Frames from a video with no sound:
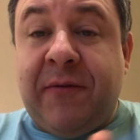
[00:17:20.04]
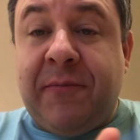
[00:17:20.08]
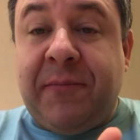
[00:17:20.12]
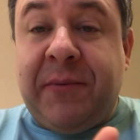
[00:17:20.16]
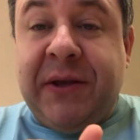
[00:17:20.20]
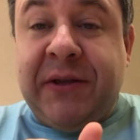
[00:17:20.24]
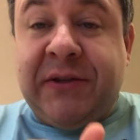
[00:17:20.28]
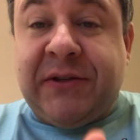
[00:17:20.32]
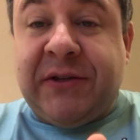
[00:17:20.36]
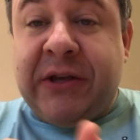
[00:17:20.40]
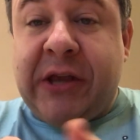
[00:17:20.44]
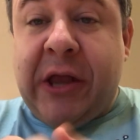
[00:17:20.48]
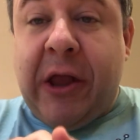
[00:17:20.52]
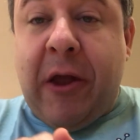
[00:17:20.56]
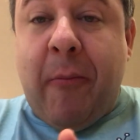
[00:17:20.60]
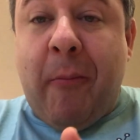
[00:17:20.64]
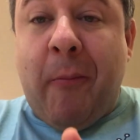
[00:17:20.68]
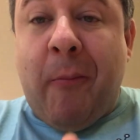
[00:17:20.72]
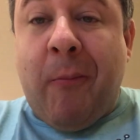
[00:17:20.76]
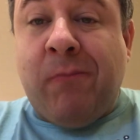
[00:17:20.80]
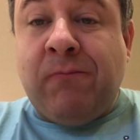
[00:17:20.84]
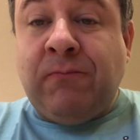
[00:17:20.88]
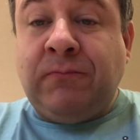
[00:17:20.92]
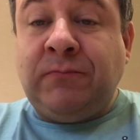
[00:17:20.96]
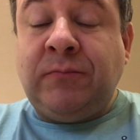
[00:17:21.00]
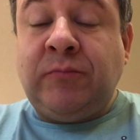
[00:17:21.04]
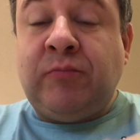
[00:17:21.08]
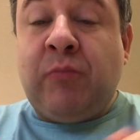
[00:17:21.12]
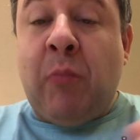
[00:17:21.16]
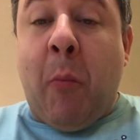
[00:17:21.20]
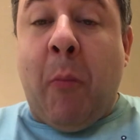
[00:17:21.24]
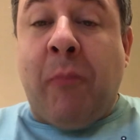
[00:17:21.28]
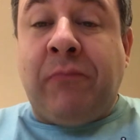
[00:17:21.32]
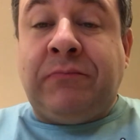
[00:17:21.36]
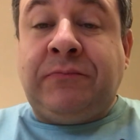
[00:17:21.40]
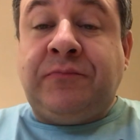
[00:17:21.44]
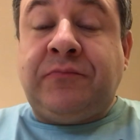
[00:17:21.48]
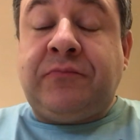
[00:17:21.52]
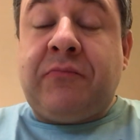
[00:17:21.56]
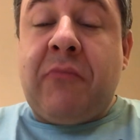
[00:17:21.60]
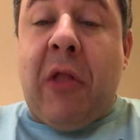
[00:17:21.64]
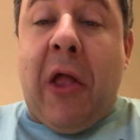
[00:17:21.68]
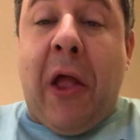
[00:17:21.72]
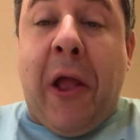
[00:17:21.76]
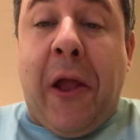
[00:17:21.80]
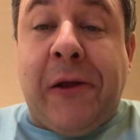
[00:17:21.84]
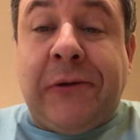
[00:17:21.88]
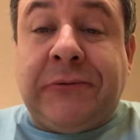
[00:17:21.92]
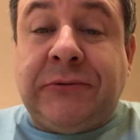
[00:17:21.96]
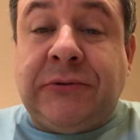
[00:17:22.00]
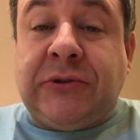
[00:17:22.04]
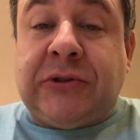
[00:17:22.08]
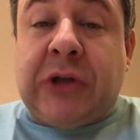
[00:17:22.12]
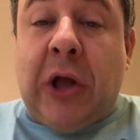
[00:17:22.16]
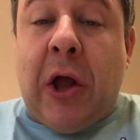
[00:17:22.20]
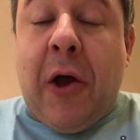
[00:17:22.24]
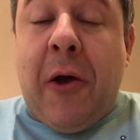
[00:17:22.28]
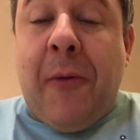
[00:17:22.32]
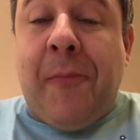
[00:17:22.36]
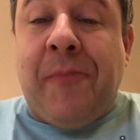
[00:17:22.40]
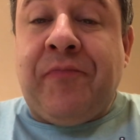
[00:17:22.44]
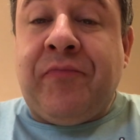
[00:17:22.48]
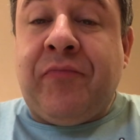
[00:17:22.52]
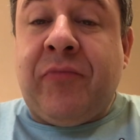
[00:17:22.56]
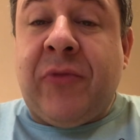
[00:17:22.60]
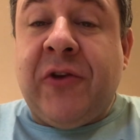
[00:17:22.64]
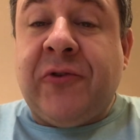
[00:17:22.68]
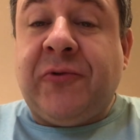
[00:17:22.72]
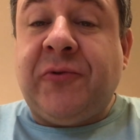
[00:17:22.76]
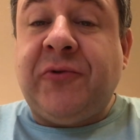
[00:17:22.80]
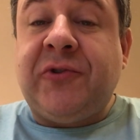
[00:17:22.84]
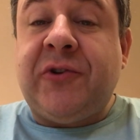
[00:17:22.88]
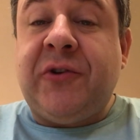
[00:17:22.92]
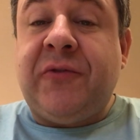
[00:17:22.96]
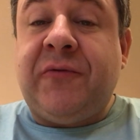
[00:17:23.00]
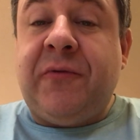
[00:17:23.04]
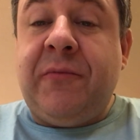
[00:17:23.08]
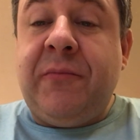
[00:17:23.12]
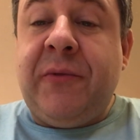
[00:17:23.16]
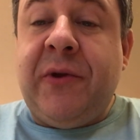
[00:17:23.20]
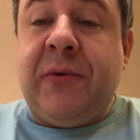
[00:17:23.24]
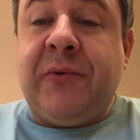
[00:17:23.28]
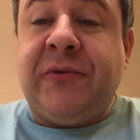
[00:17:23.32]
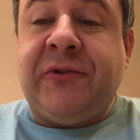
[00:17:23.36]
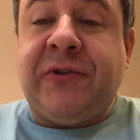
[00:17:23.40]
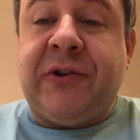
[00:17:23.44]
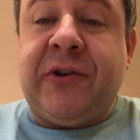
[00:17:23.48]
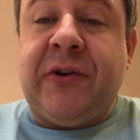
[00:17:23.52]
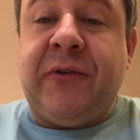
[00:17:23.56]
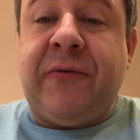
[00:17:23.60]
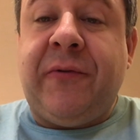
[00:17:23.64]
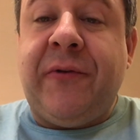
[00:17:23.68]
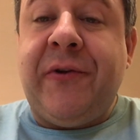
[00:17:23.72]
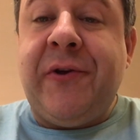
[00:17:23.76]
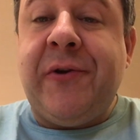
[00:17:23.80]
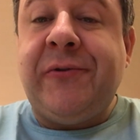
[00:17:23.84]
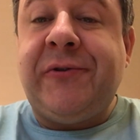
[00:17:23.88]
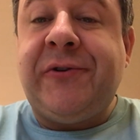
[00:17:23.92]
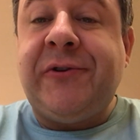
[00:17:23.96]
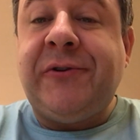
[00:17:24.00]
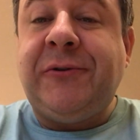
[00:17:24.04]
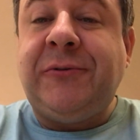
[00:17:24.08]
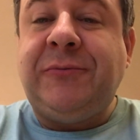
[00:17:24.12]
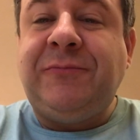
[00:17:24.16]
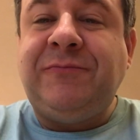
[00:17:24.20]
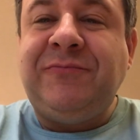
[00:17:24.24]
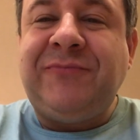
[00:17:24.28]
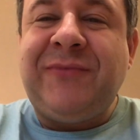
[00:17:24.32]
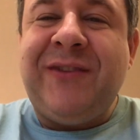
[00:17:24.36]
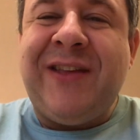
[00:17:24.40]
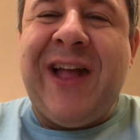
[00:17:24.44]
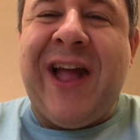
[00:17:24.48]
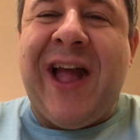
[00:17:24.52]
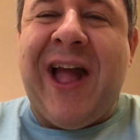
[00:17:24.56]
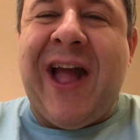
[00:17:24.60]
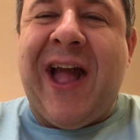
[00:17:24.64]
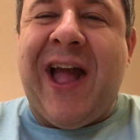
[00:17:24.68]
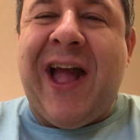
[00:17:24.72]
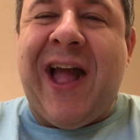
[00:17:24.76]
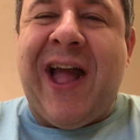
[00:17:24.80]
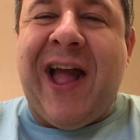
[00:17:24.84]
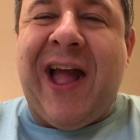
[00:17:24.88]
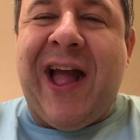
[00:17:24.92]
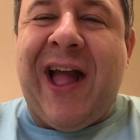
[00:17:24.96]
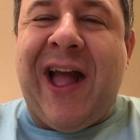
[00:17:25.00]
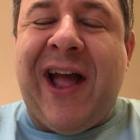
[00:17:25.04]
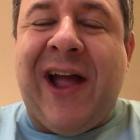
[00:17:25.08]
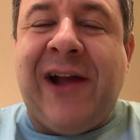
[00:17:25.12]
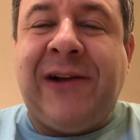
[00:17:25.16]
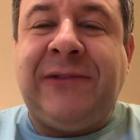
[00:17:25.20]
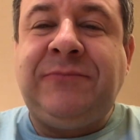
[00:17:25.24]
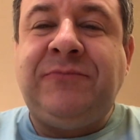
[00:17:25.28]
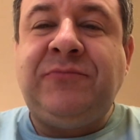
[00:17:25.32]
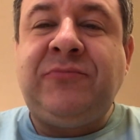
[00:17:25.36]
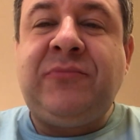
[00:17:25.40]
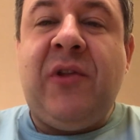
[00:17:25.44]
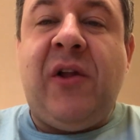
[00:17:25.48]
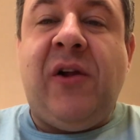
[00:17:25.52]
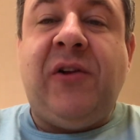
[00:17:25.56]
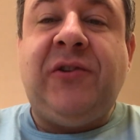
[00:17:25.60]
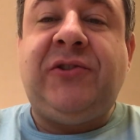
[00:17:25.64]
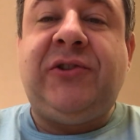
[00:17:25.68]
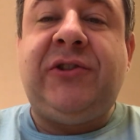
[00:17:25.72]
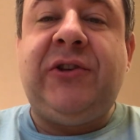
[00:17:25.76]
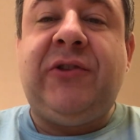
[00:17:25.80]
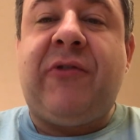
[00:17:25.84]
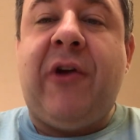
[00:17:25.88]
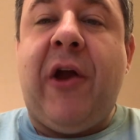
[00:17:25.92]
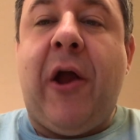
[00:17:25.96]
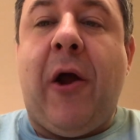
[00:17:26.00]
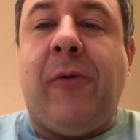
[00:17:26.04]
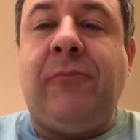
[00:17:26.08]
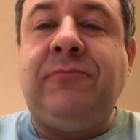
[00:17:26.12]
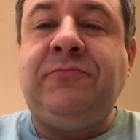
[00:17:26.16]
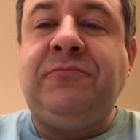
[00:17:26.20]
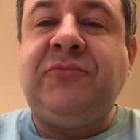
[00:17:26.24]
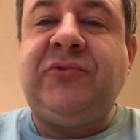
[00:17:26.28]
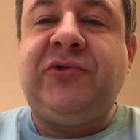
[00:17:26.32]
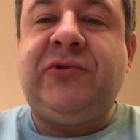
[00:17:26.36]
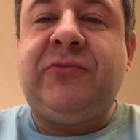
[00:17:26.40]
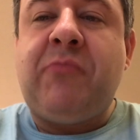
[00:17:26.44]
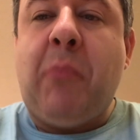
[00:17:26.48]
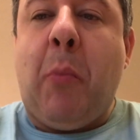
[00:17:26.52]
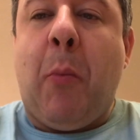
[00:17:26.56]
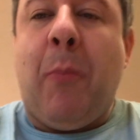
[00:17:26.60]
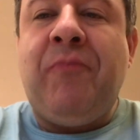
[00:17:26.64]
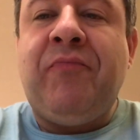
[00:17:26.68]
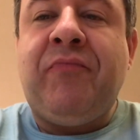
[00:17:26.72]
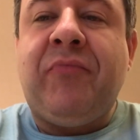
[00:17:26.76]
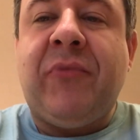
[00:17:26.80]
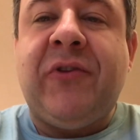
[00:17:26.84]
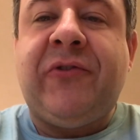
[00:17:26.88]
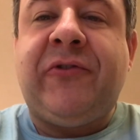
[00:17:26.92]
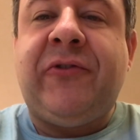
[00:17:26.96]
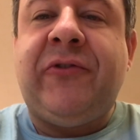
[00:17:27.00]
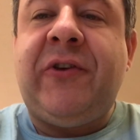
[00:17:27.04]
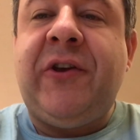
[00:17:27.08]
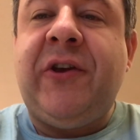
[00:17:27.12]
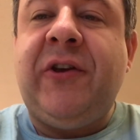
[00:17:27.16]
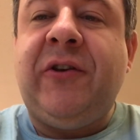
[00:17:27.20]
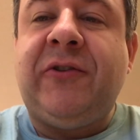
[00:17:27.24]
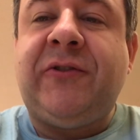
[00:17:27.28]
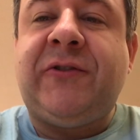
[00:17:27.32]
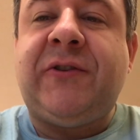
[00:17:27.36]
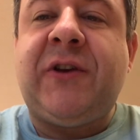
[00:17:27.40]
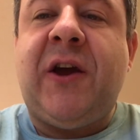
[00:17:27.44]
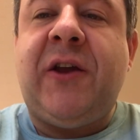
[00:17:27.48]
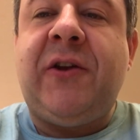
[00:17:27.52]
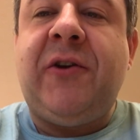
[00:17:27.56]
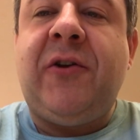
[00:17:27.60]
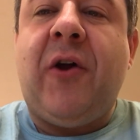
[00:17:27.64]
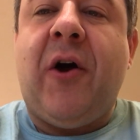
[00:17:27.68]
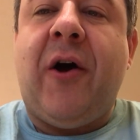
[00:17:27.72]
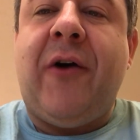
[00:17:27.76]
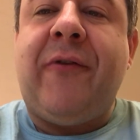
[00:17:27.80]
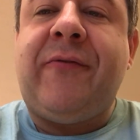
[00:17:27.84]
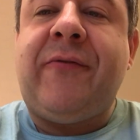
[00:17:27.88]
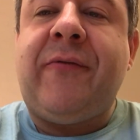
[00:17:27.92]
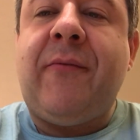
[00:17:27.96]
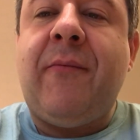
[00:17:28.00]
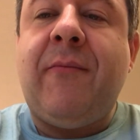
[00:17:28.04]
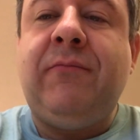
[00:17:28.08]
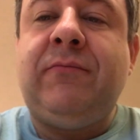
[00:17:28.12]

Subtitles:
have pizza again. And this was good for me. Was it good for you too? See you around. This is Heel signing off.